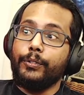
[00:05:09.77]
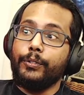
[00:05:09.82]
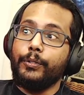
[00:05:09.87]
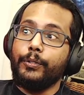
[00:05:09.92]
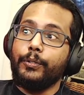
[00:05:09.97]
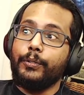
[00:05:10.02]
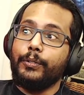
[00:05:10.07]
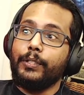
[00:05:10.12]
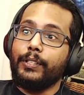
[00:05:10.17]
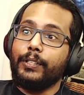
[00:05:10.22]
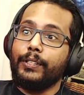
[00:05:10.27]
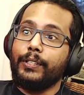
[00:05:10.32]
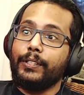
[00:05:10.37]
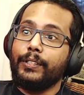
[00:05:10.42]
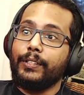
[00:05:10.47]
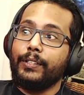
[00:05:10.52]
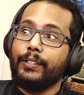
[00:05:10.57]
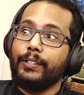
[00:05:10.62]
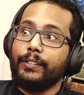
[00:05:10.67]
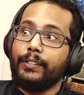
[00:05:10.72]
Dude,
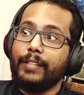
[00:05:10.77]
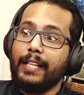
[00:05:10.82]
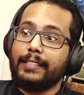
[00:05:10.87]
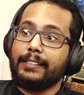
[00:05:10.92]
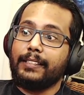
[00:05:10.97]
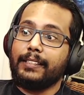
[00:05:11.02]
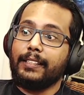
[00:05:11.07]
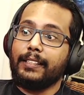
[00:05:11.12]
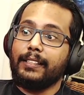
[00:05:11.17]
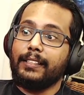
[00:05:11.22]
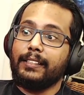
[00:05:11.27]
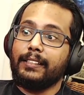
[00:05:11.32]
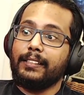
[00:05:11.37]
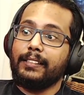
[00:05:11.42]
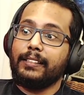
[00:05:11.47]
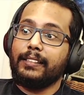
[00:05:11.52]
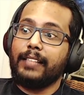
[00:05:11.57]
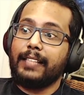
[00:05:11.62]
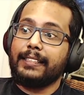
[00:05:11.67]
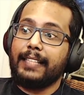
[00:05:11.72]
that's a
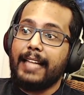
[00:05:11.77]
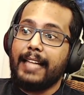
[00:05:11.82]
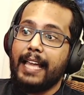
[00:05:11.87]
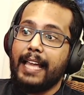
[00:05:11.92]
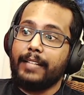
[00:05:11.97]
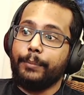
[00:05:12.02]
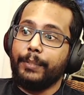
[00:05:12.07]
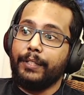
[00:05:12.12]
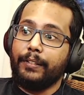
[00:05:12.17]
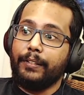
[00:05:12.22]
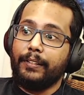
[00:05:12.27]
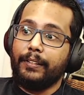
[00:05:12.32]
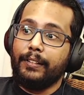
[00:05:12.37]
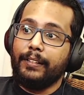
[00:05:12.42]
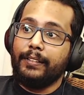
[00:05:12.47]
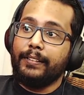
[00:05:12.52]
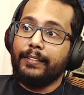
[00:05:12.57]
that's an animal.